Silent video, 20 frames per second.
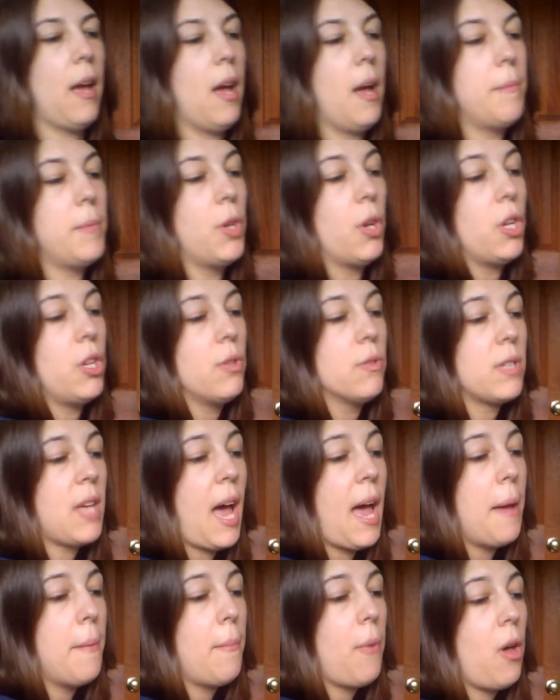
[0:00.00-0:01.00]
You can use
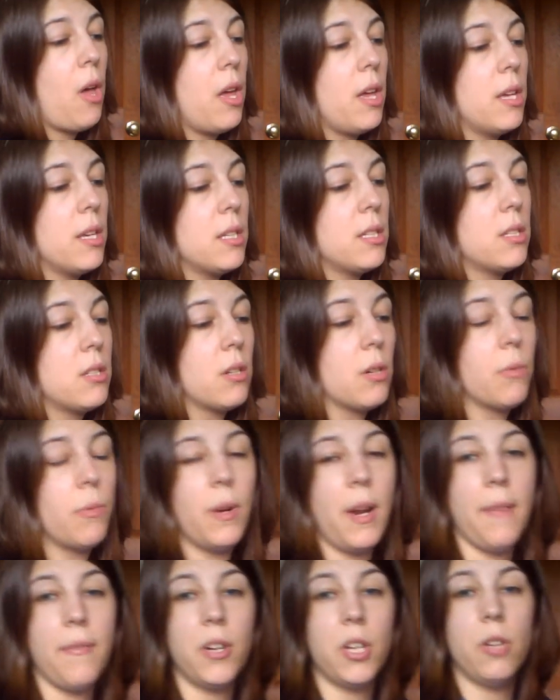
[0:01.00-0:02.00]
cotton balls or
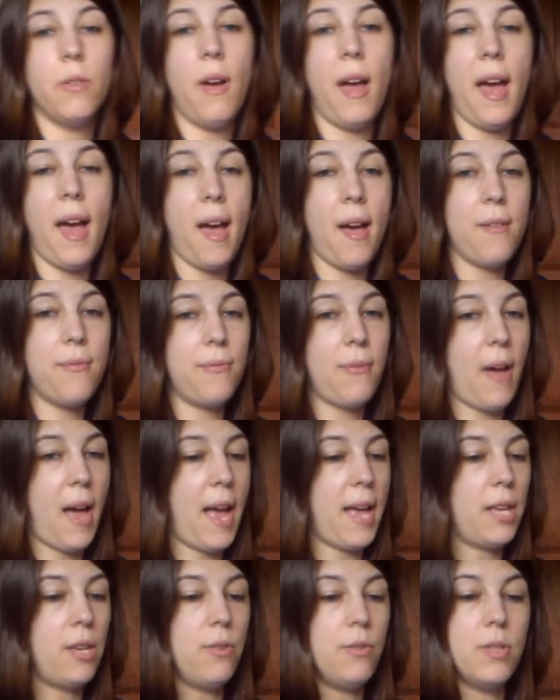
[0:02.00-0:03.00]
whatever you have.
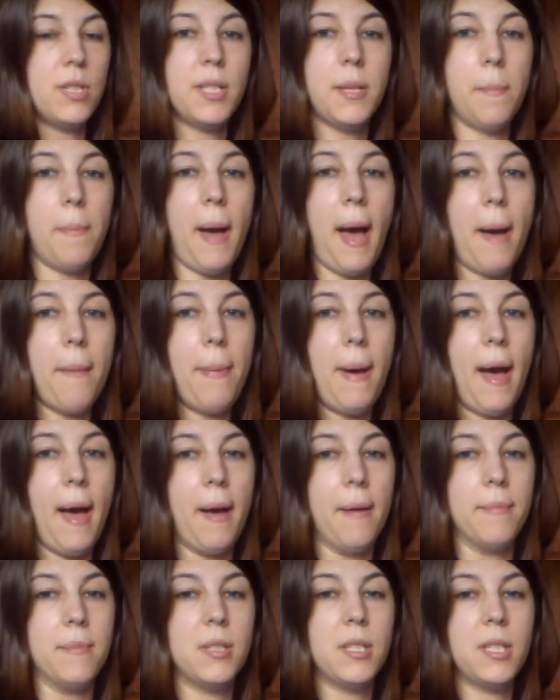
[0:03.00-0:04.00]
I use some
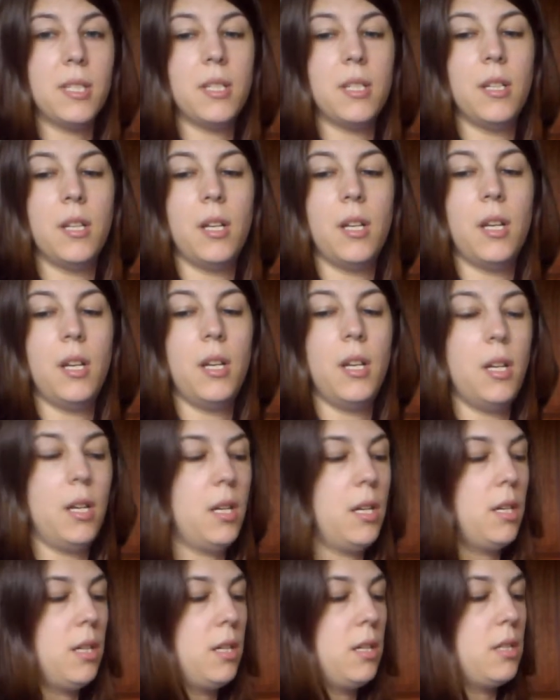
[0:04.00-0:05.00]
pom-poms.
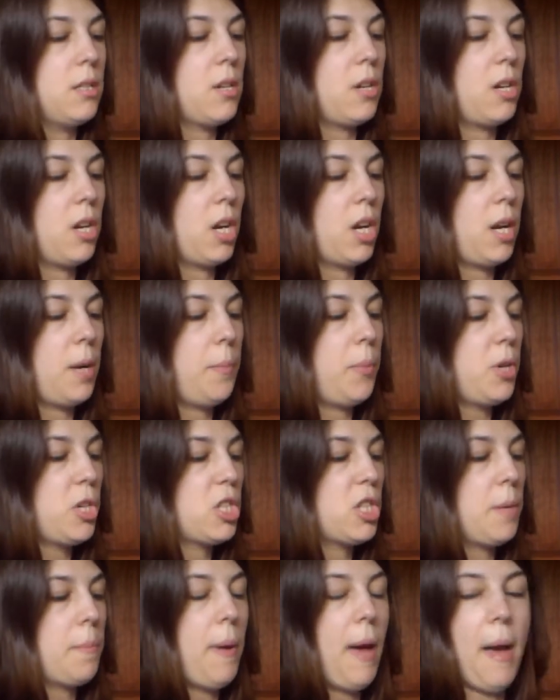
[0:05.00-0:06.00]
So you're going to push
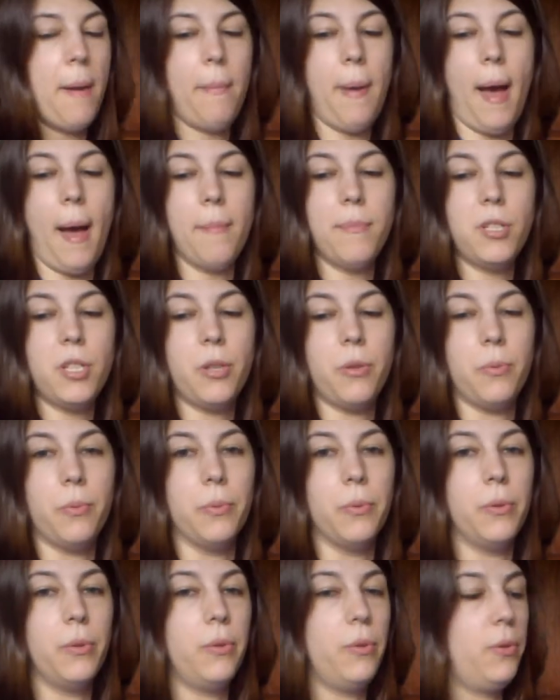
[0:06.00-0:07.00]
the pom-poms
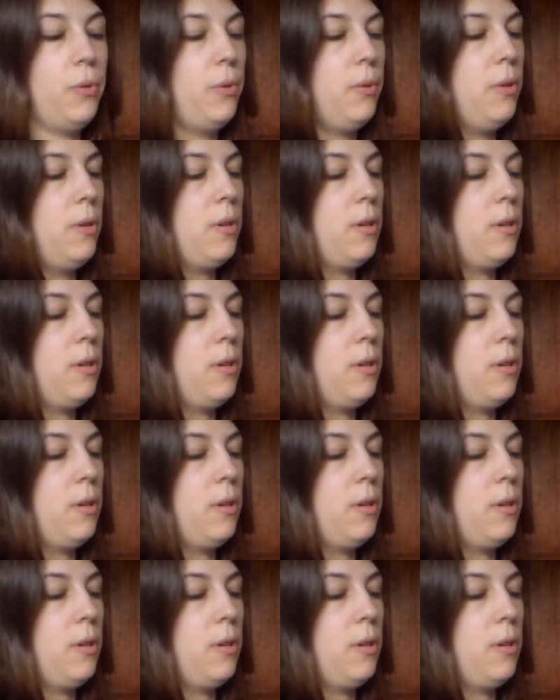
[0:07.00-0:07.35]
through